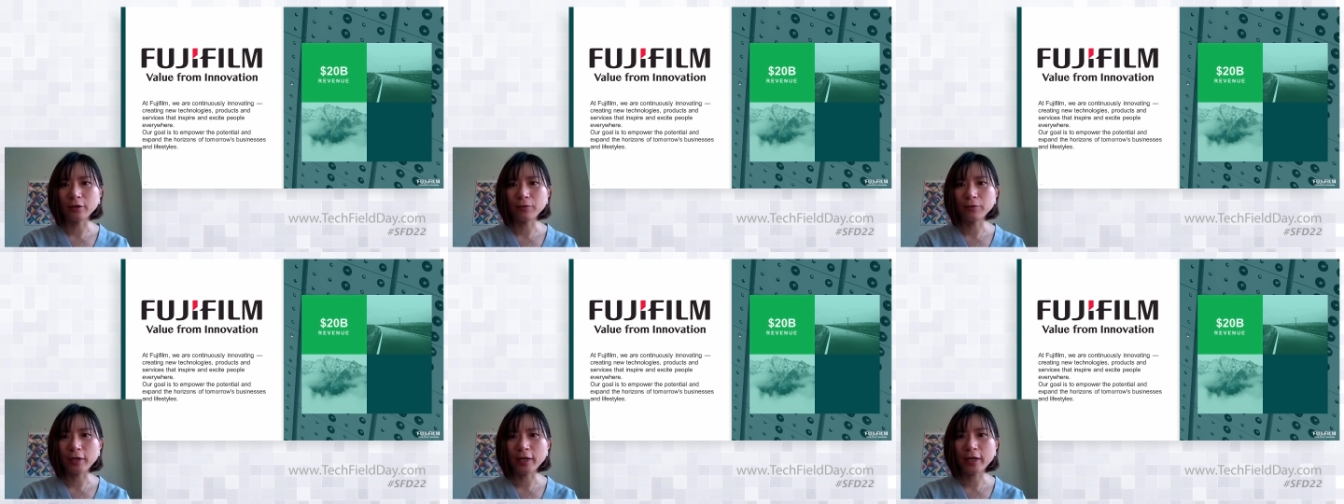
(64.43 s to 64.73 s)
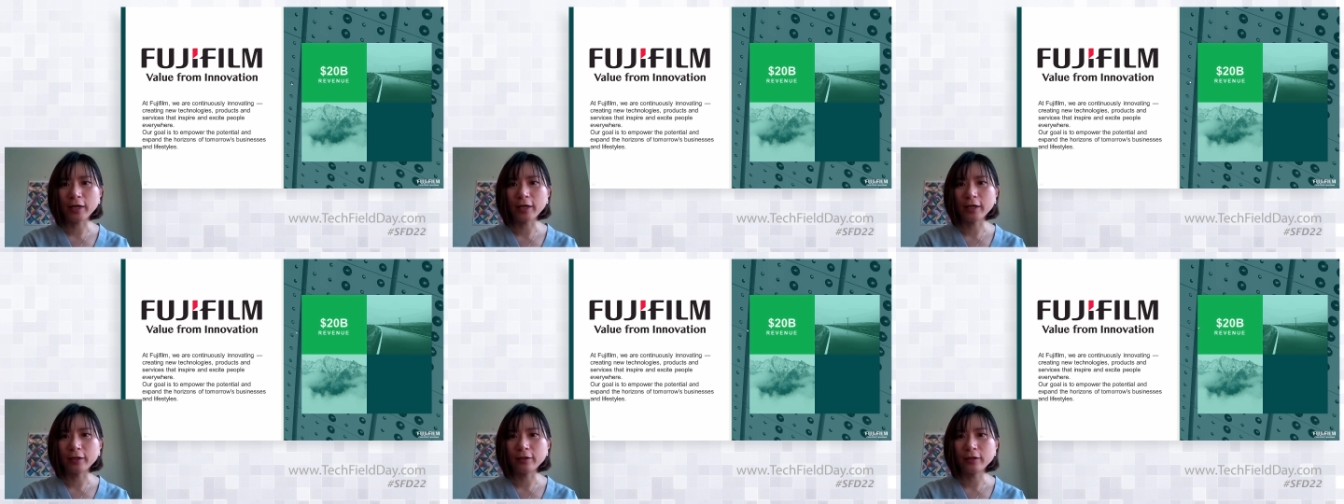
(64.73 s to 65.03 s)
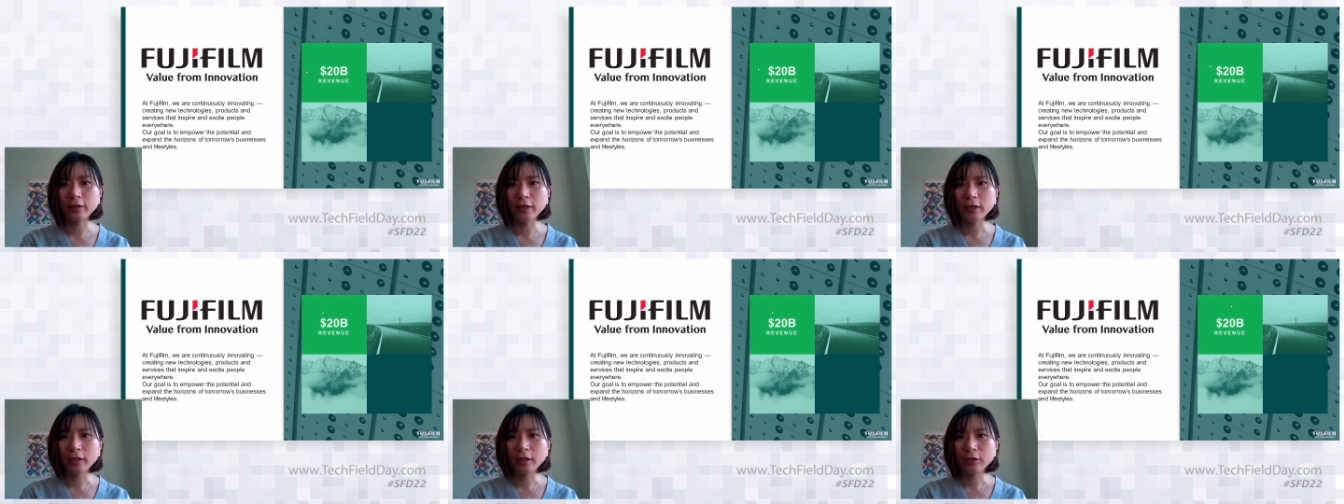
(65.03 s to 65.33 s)
uh, we
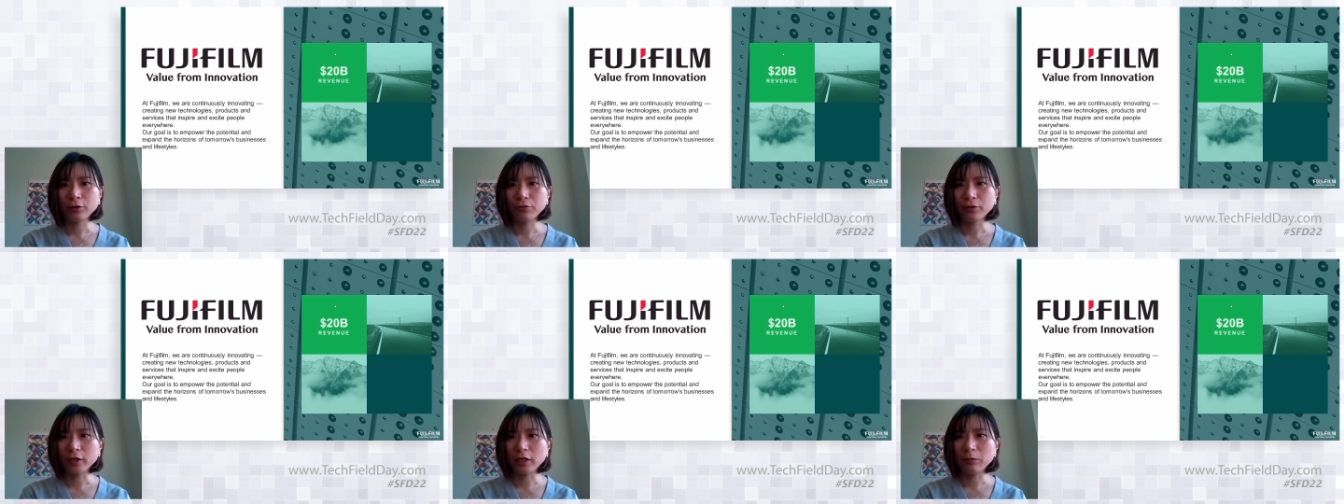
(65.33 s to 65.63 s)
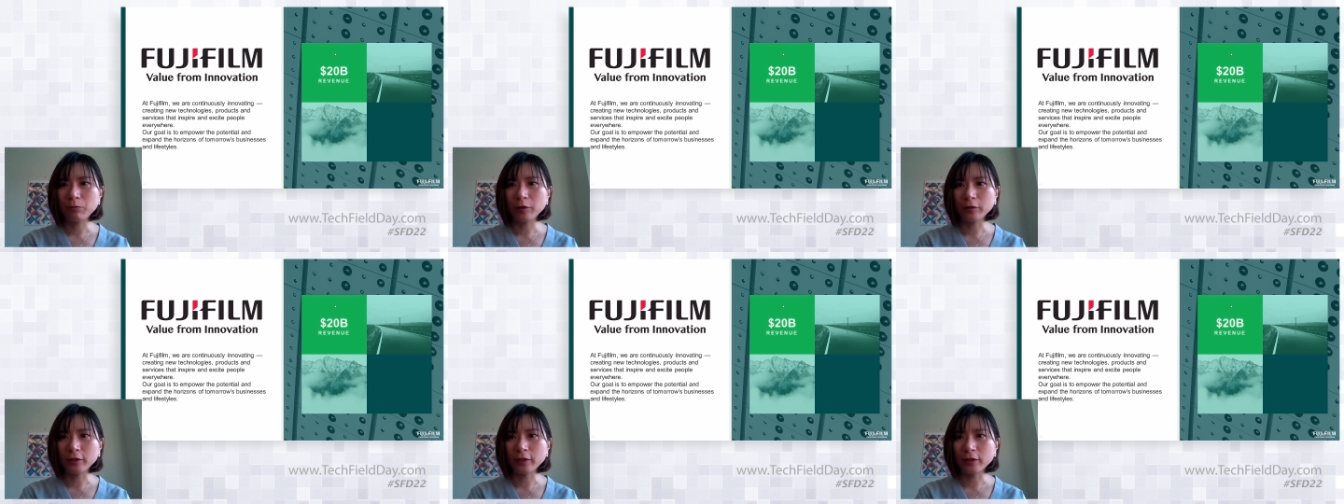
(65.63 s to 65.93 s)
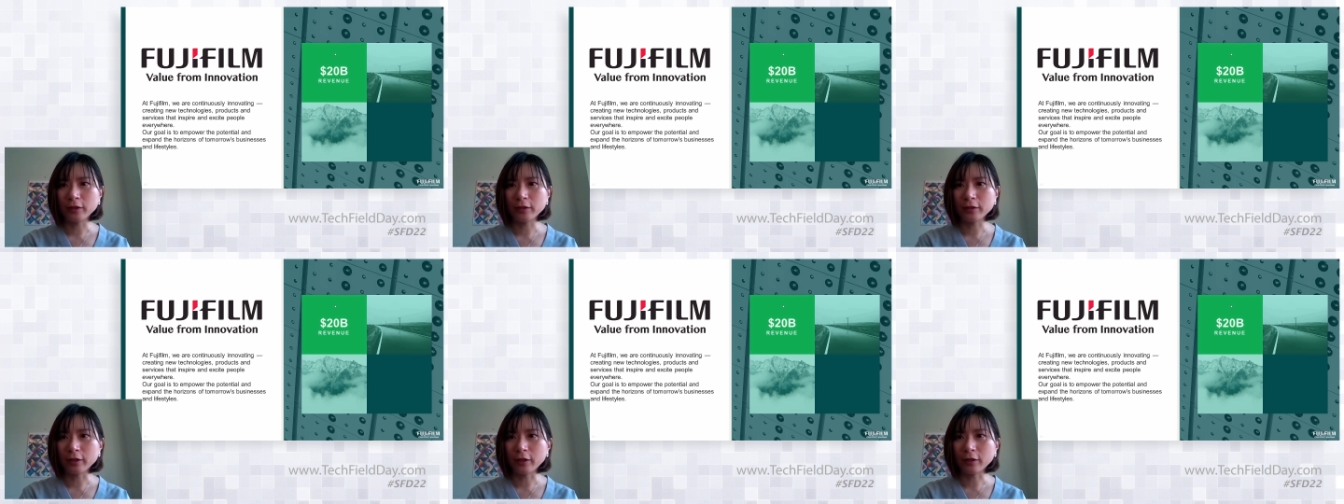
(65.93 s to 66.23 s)
had $20
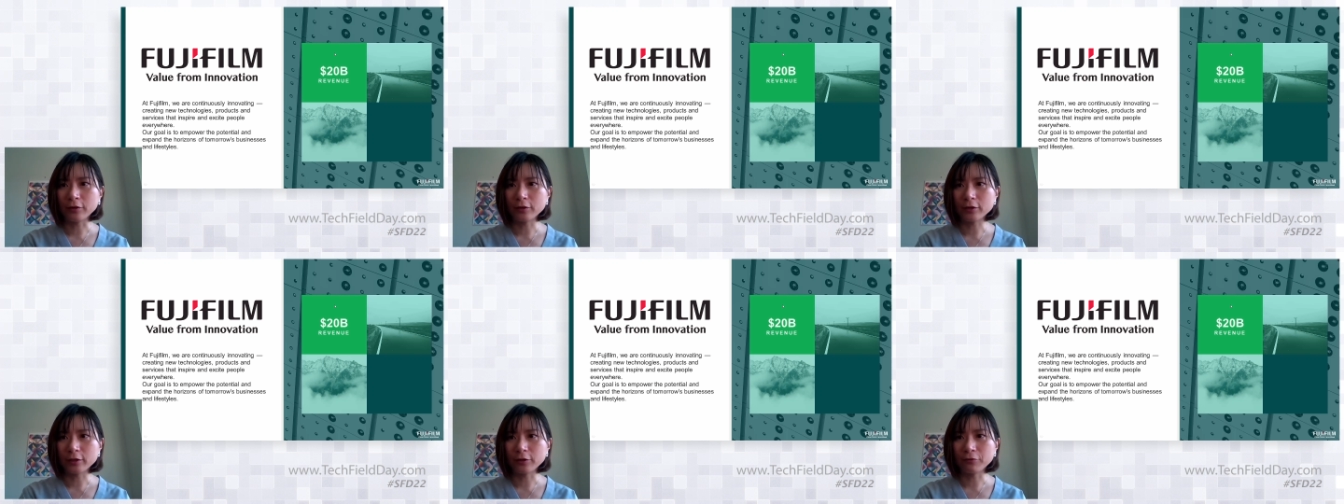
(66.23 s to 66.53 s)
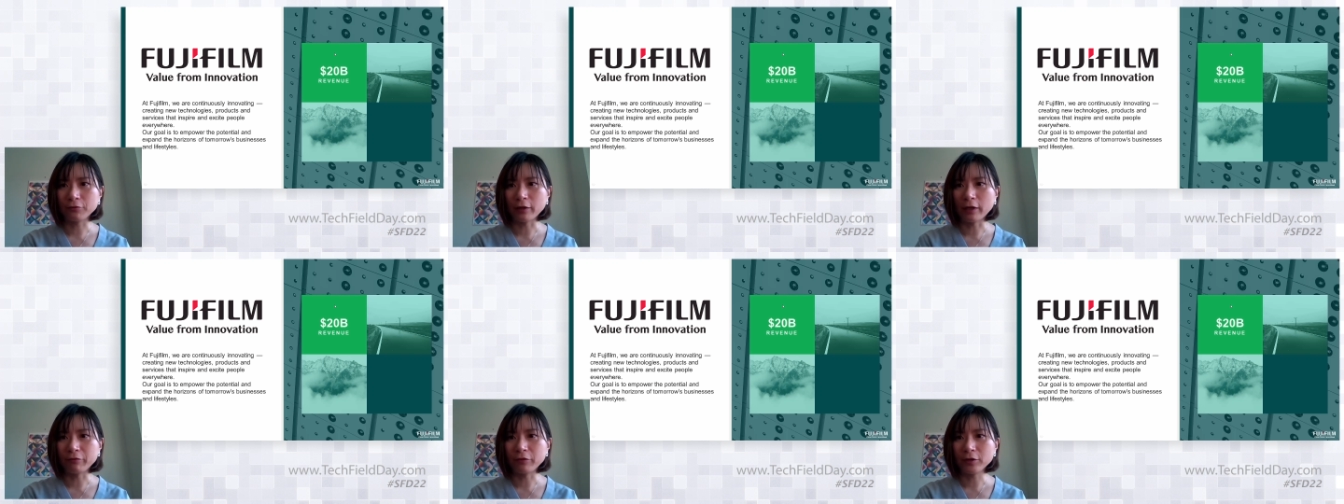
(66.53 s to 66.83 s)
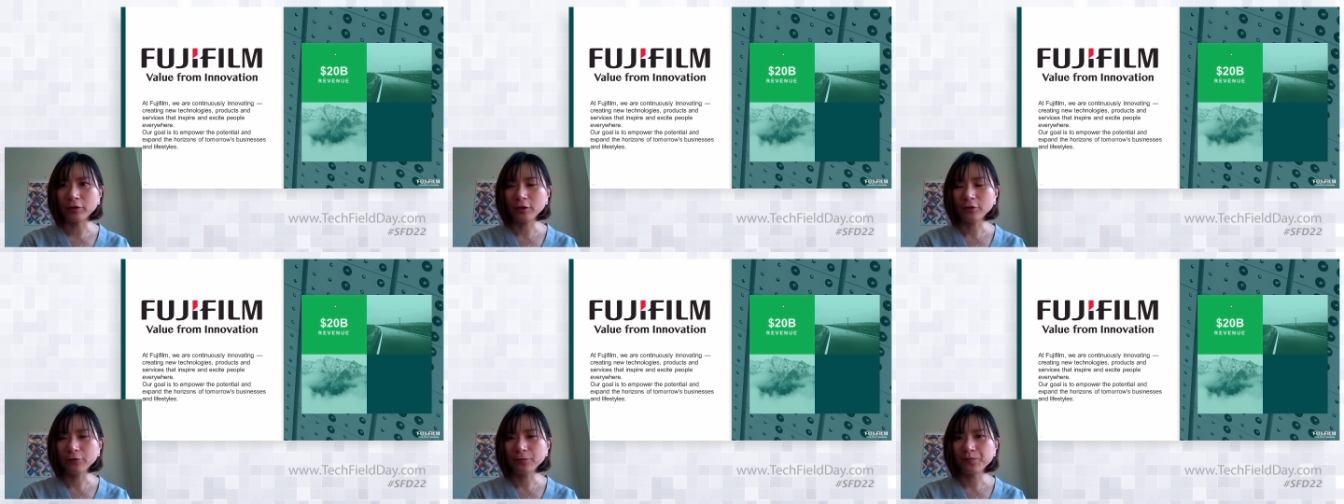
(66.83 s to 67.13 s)
billion of
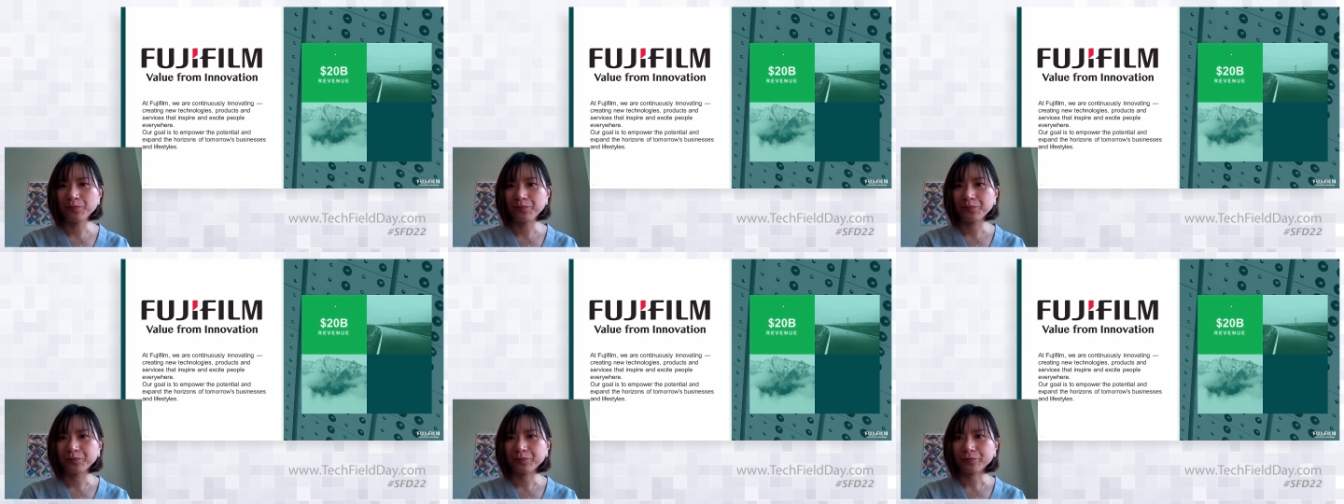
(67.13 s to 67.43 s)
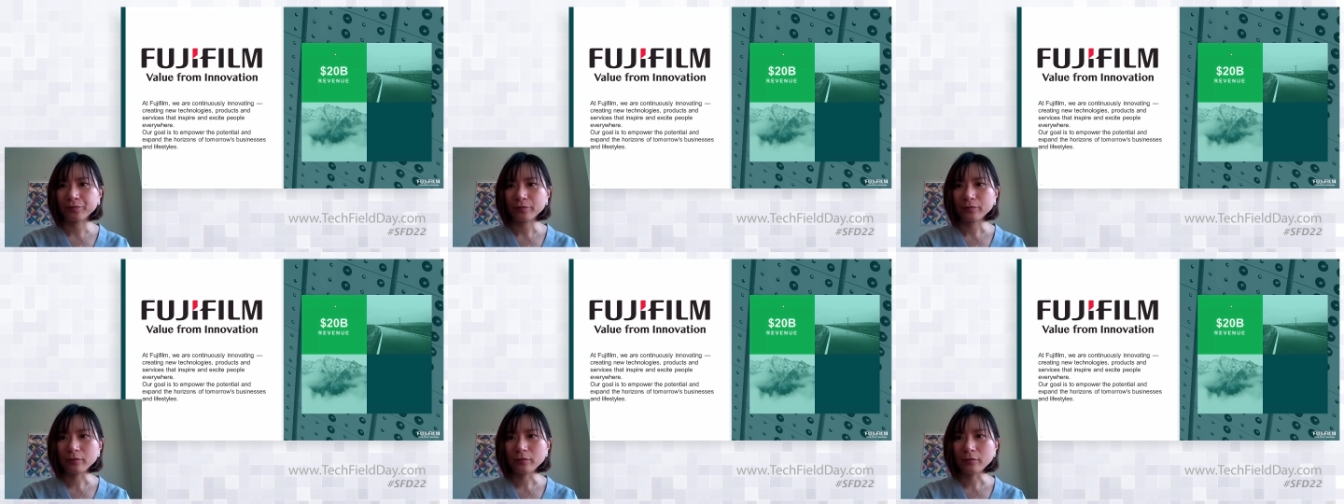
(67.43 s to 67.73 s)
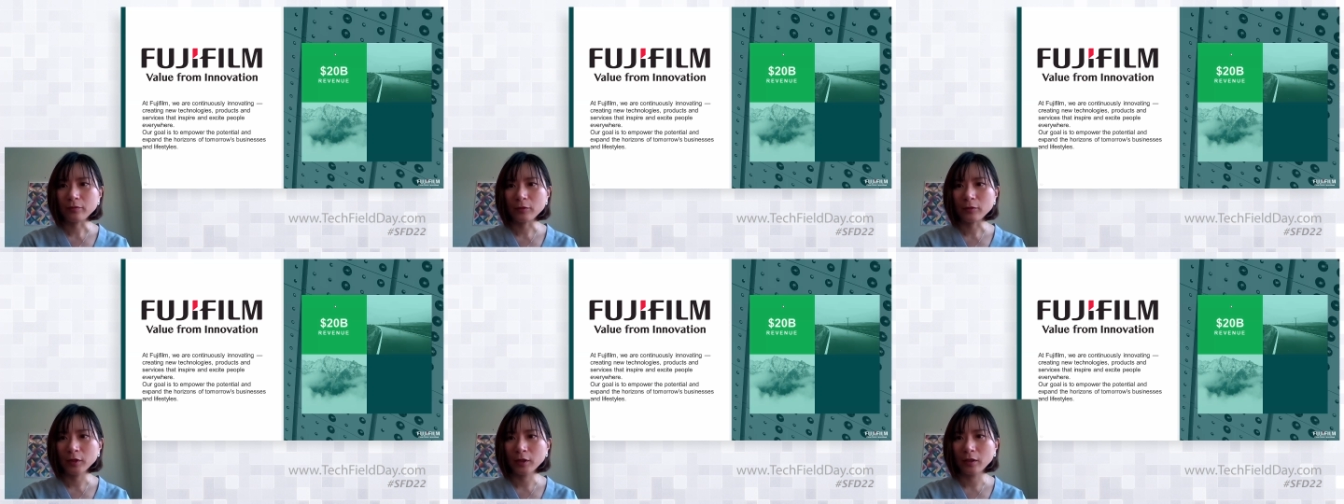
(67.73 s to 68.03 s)
revenue,
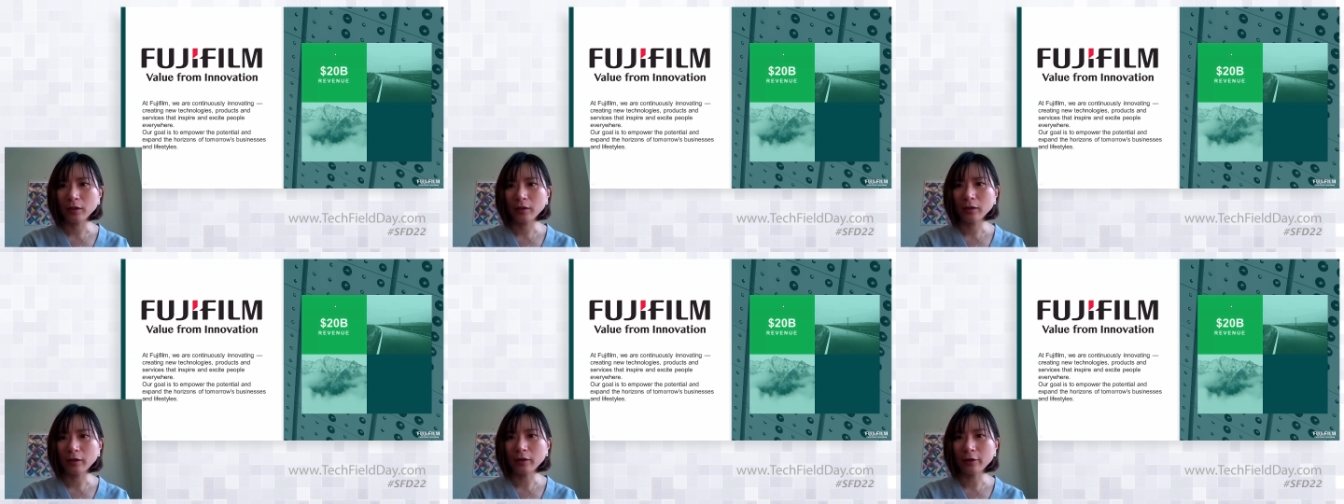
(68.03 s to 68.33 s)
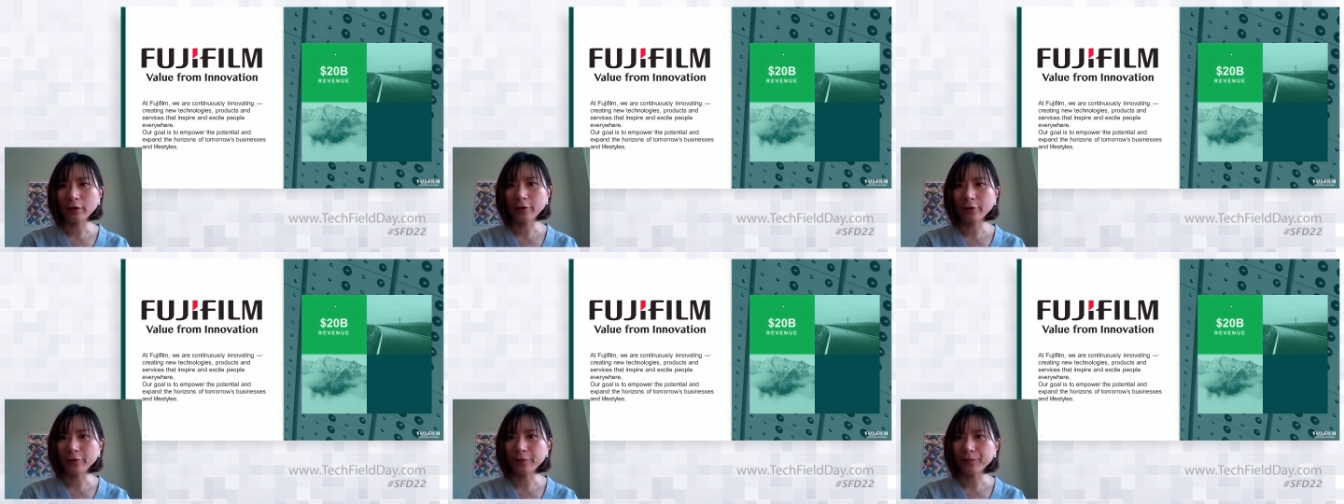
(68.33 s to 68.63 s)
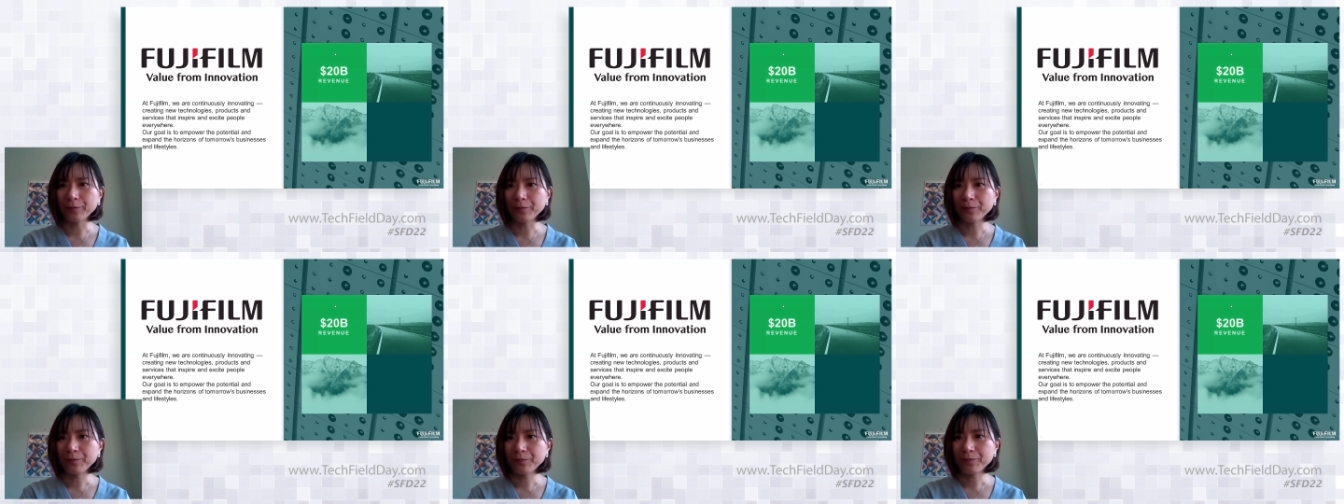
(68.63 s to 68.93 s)

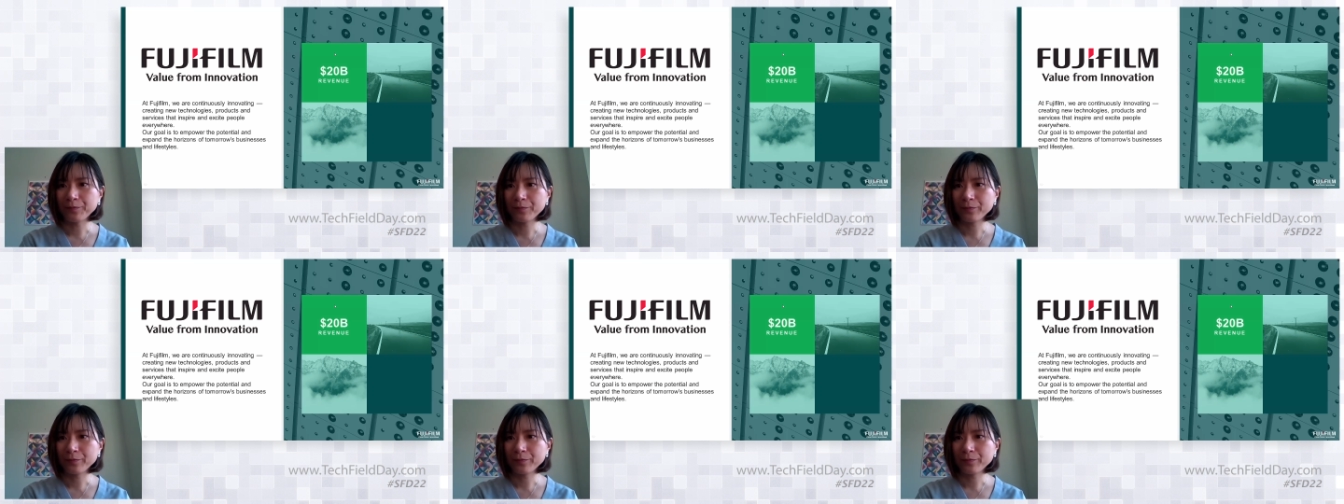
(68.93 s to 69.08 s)
um,